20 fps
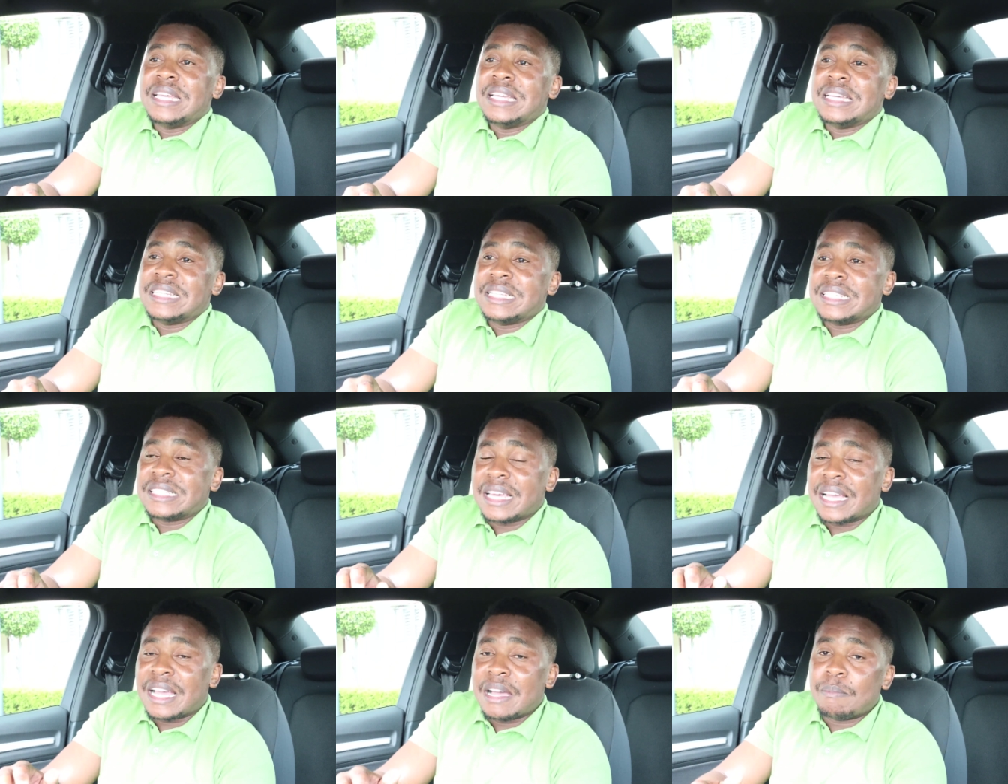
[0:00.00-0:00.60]
It
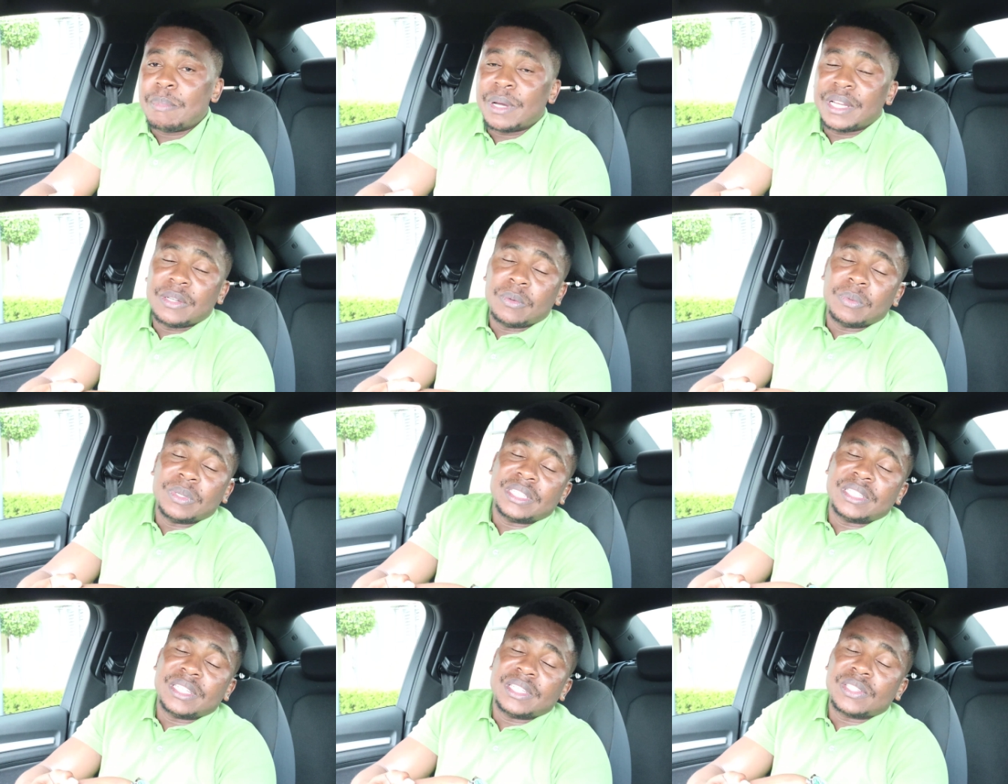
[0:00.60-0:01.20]
is the company
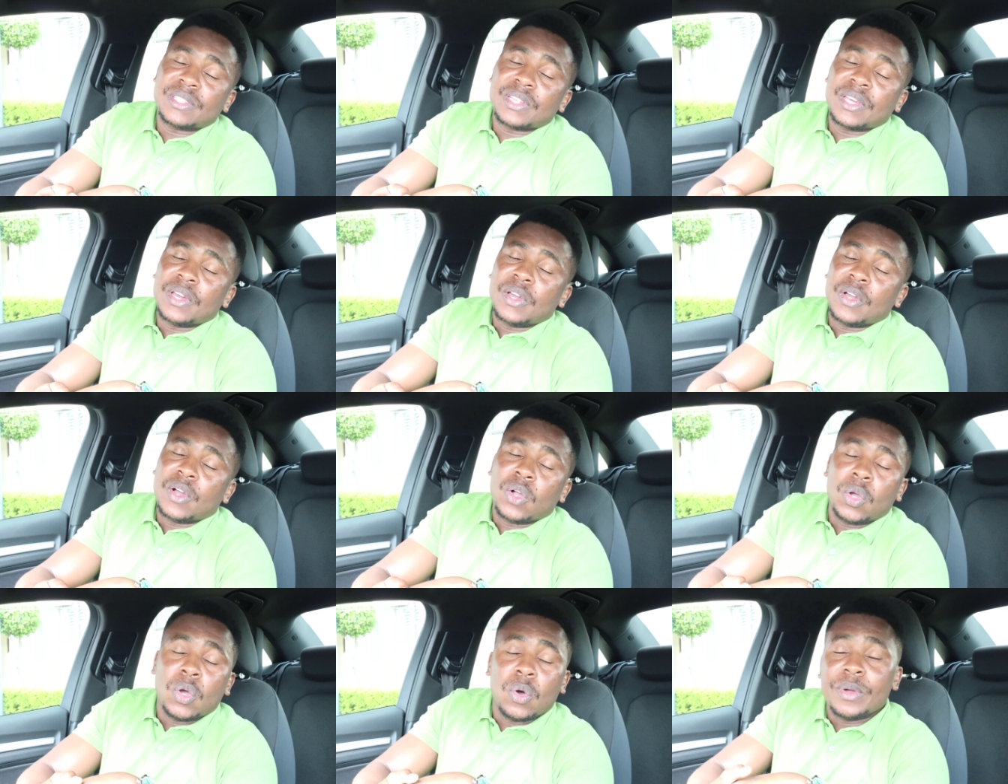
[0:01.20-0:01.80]
which is
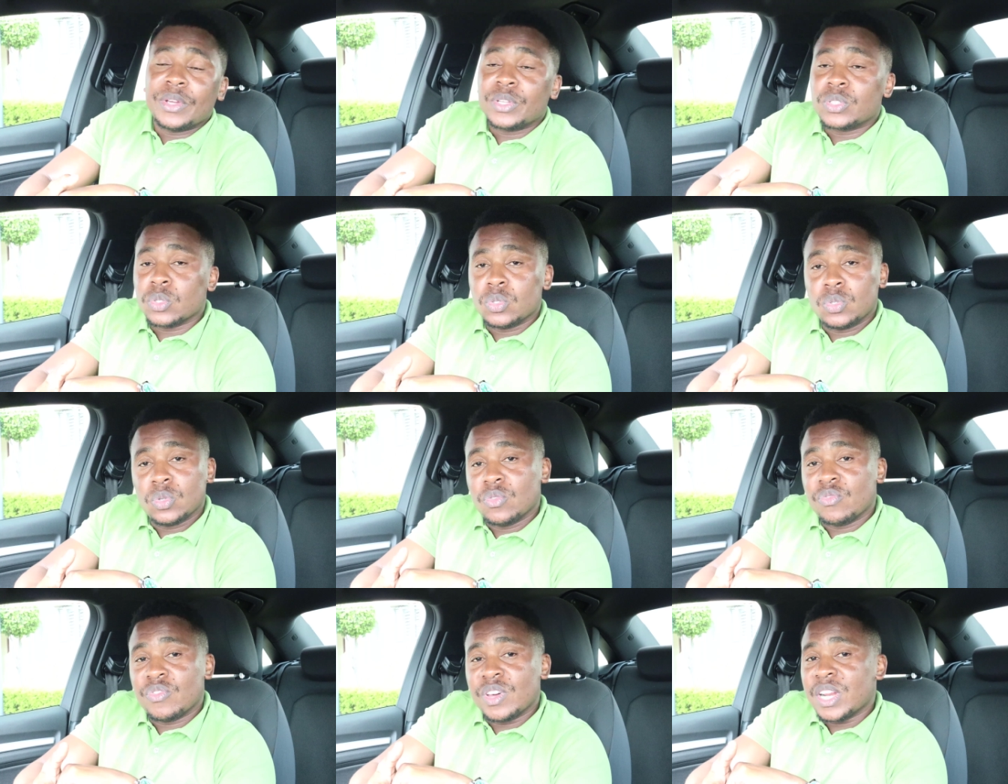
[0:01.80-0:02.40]
going to
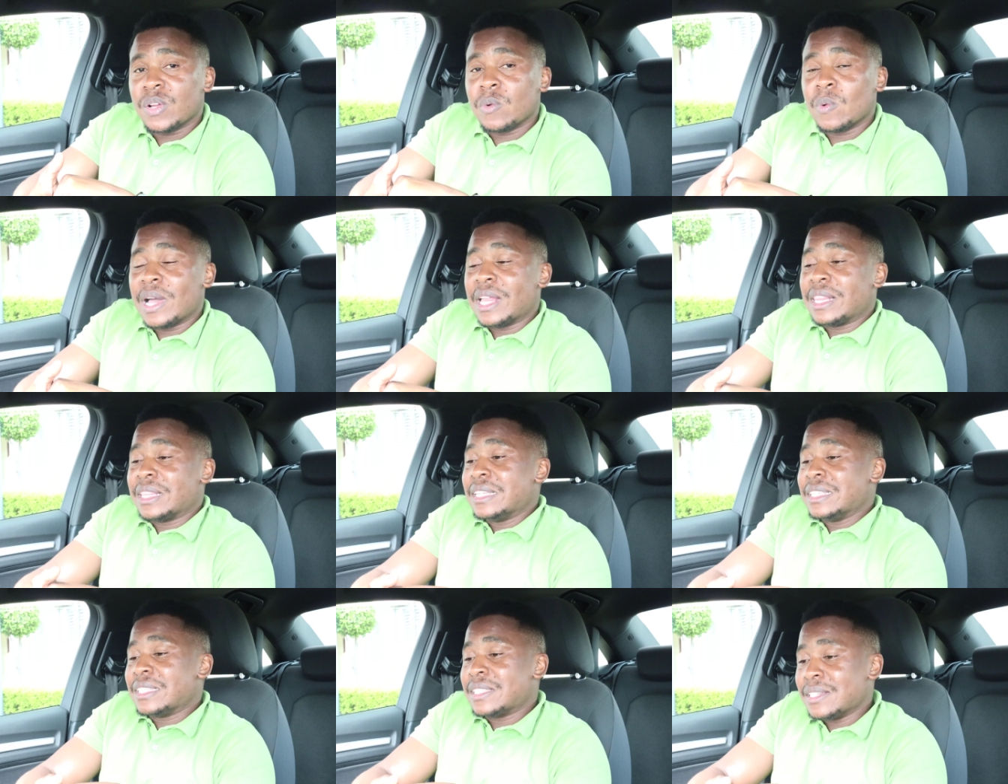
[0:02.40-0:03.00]
do very
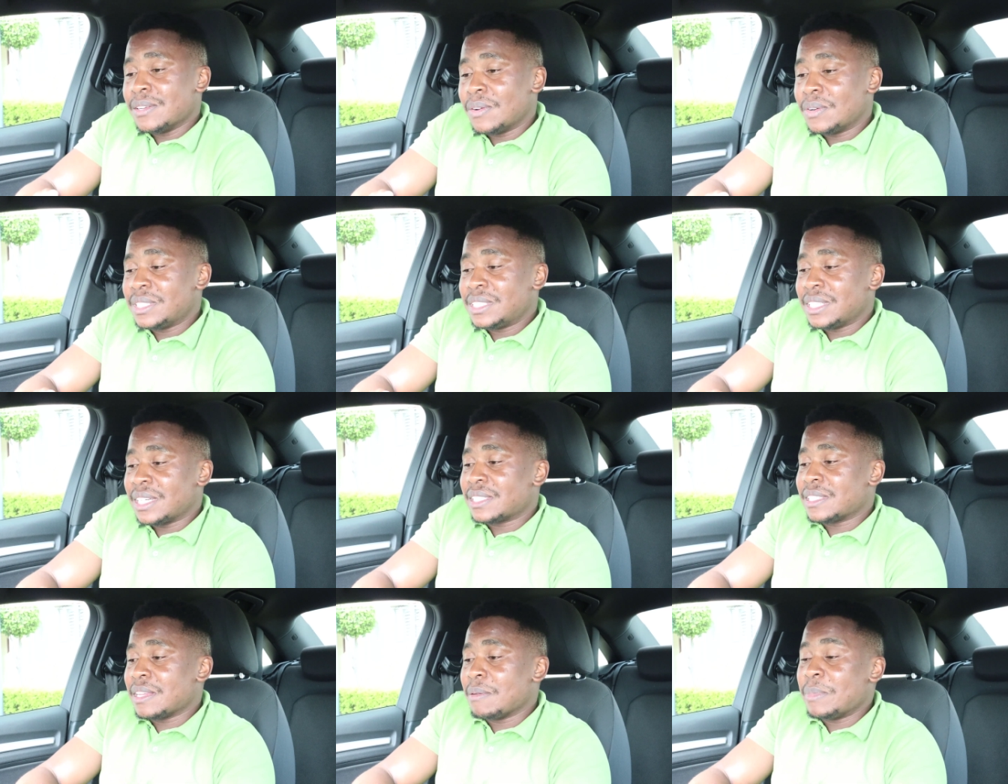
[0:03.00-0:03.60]
well. It's not
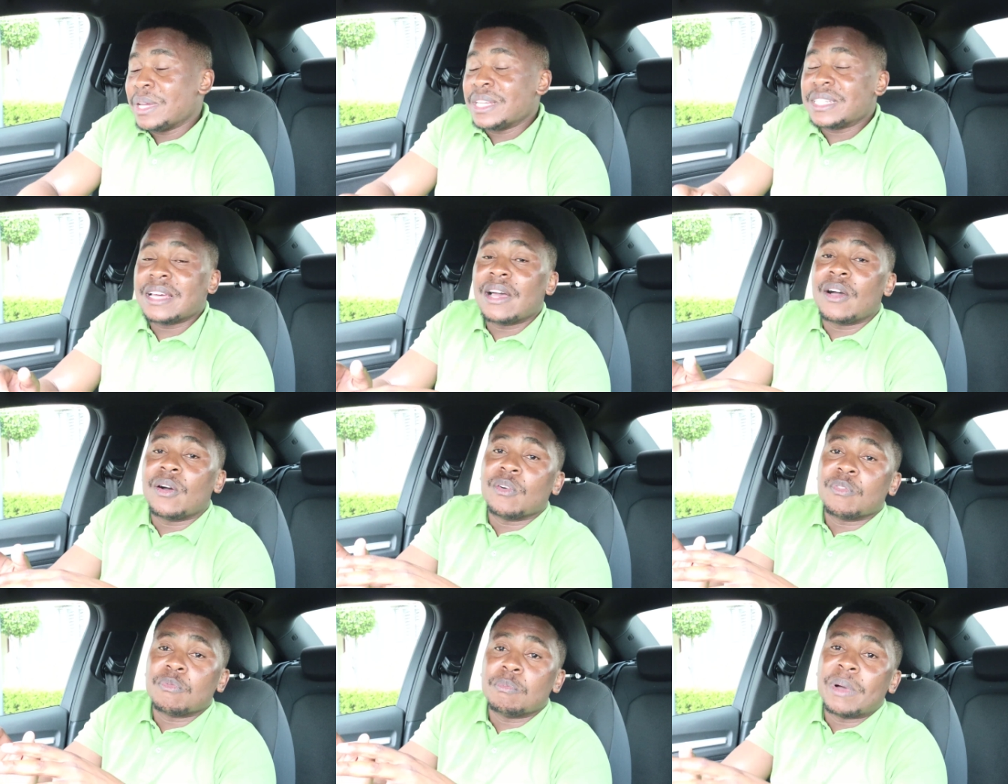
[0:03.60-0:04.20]
just a matter
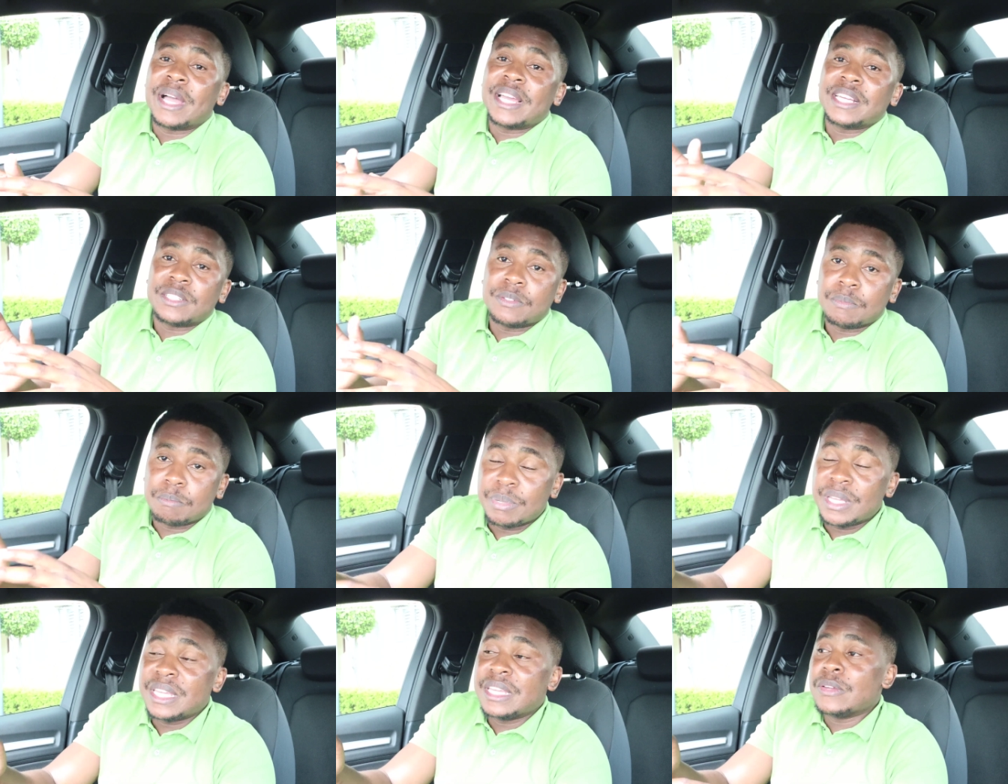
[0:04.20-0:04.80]
of
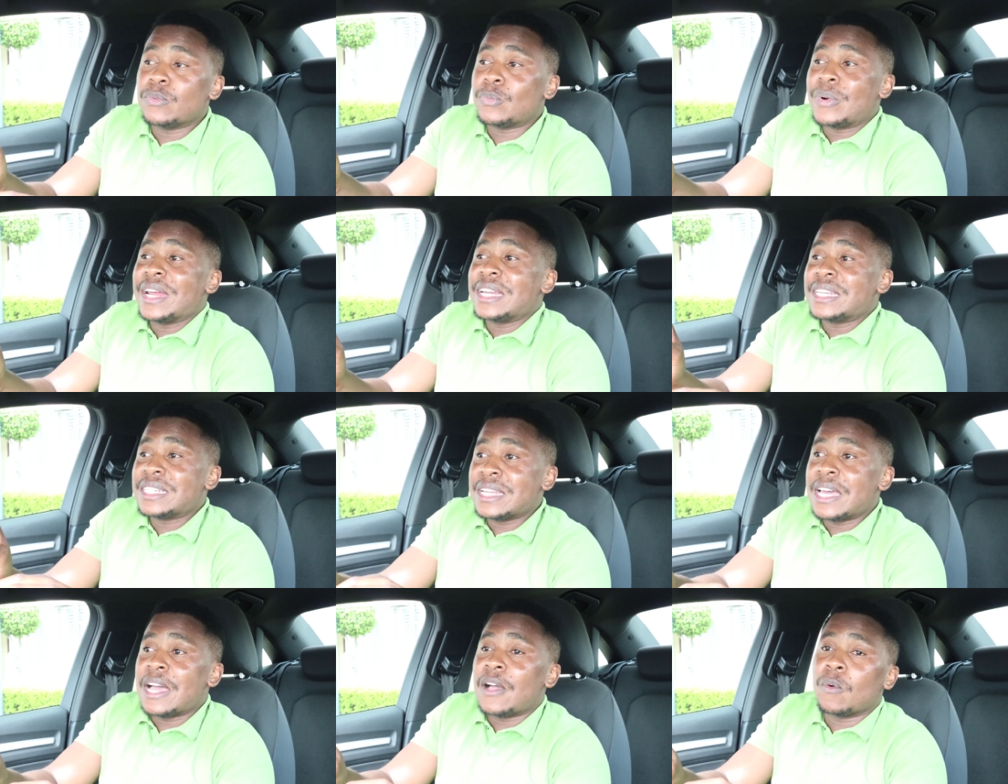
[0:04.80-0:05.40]
might be
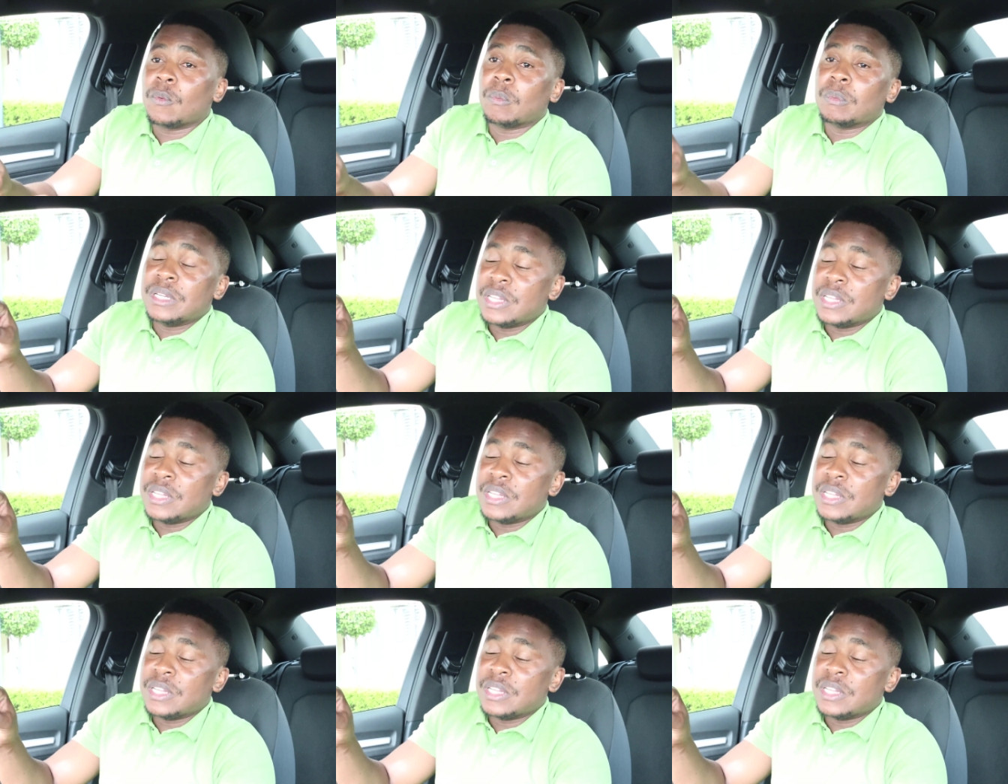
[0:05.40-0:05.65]
right now.